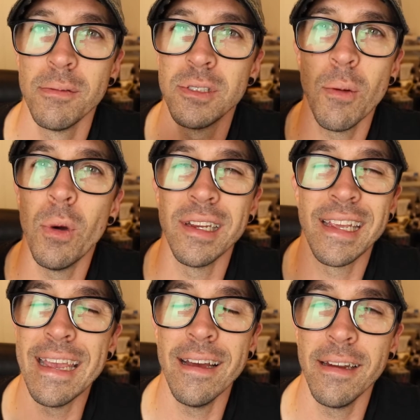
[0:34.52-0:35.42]
Someone
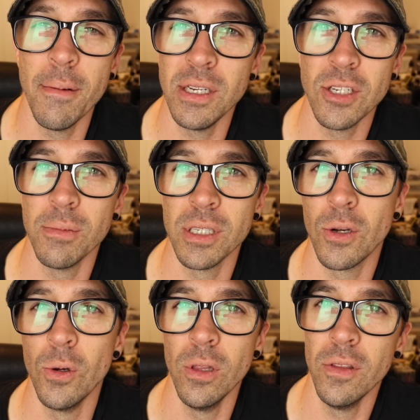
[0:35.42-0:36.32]
count how many times I
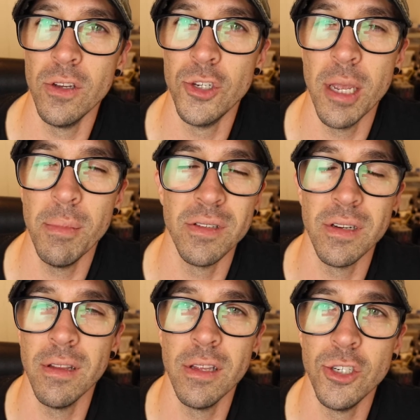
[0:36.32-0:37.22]
call it the Gem
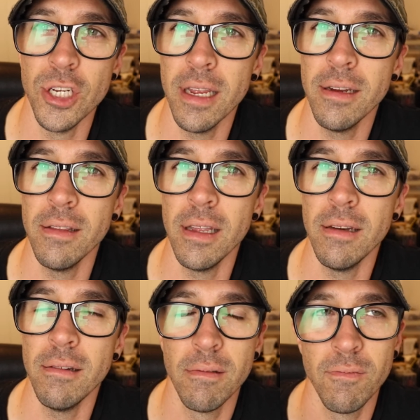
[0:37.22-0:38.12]
instead of the Gen, and
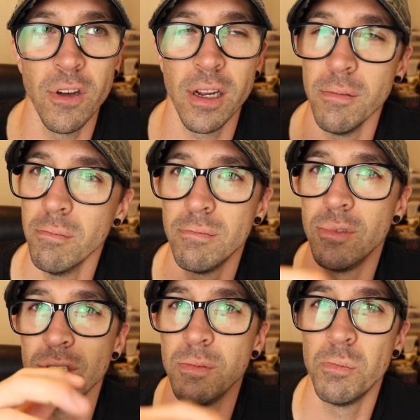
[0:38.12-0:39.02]
then fucking
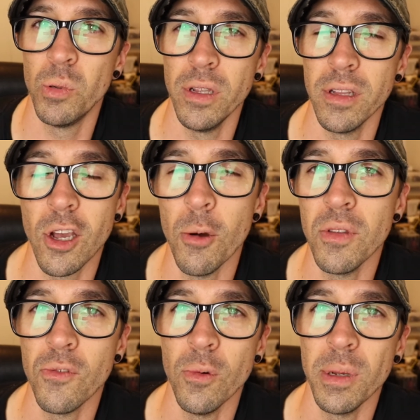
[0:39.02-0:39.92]
just put in the
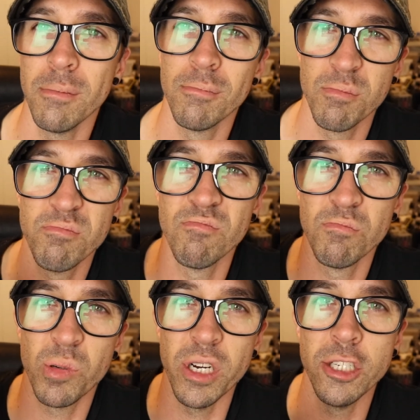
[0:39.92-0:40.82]
comments for me.
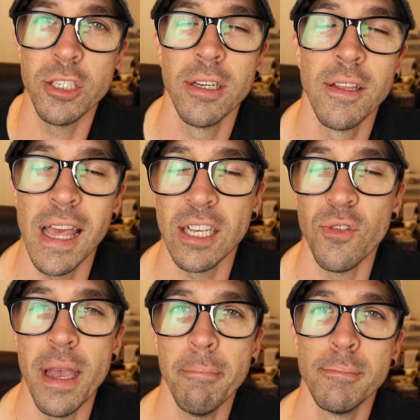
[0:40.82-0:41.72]
Preach. Thanks,
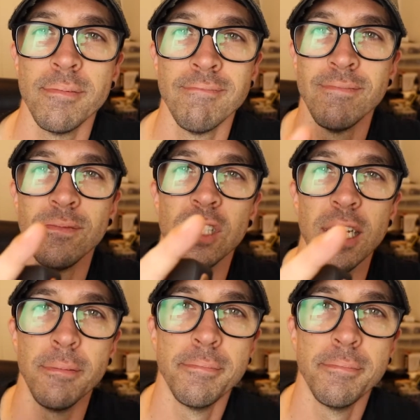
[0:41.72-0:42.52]
fam. See ya.